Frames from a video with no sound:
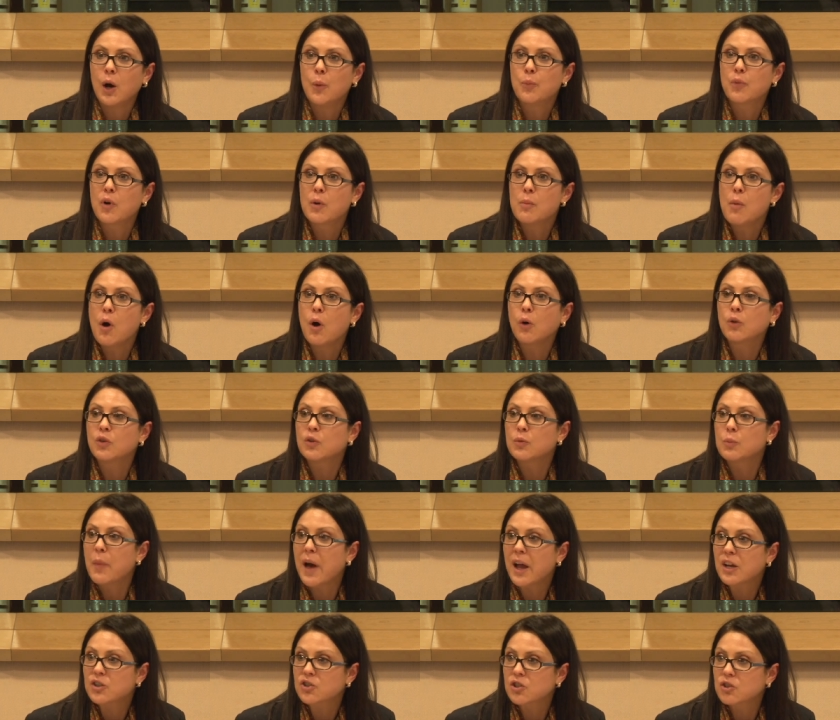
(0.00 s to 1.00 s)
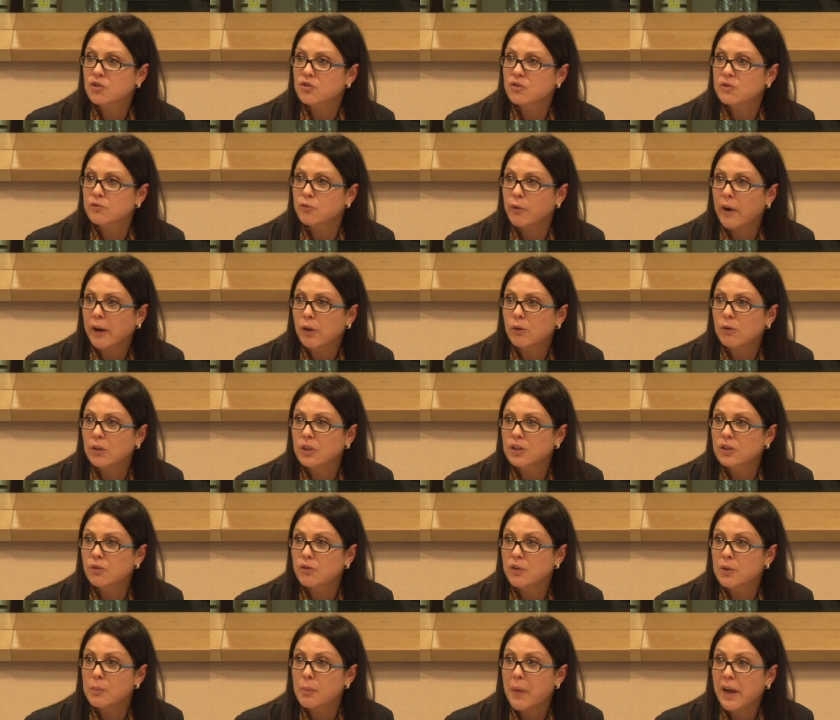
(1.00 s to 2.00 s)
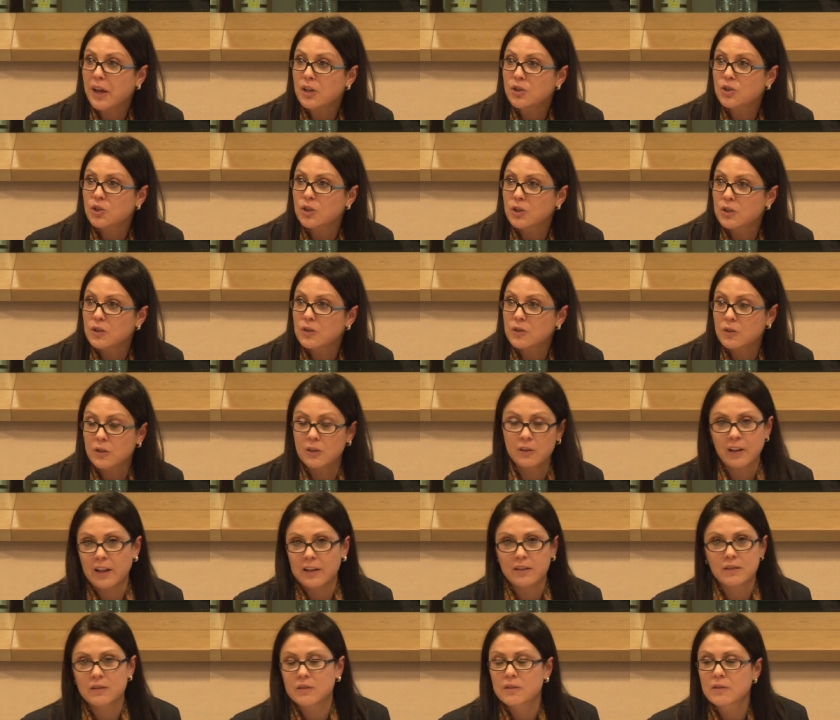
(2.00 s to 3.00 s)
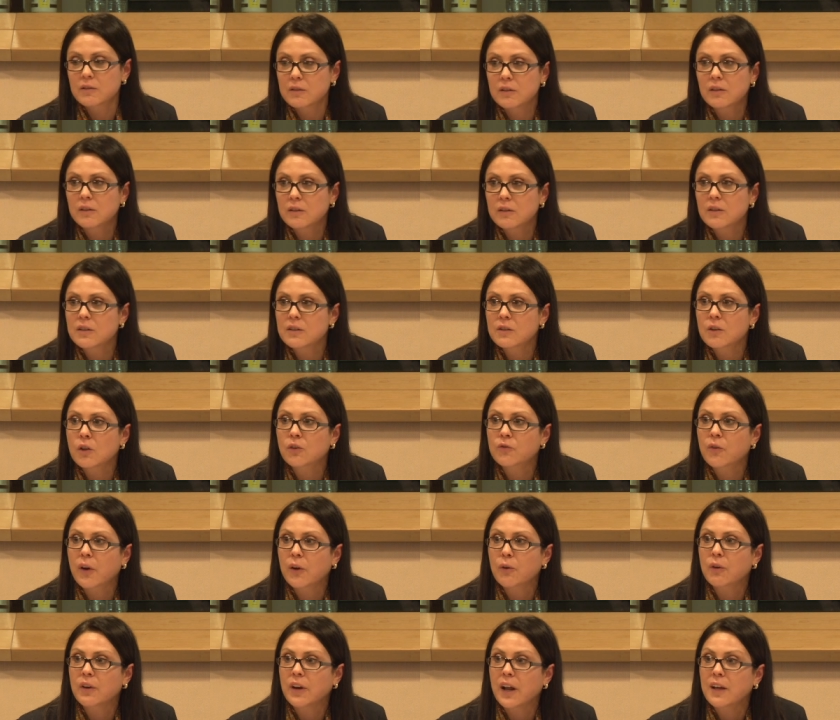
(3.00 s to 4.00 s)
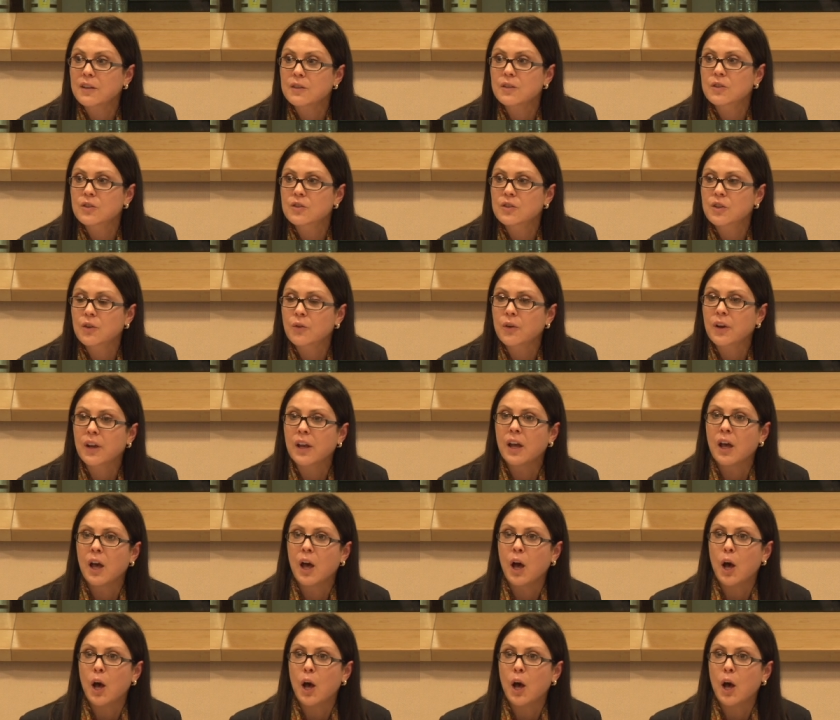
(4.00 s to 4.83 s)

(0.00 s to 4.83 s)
promote measures, regulatory measures, unless it is not very necessary,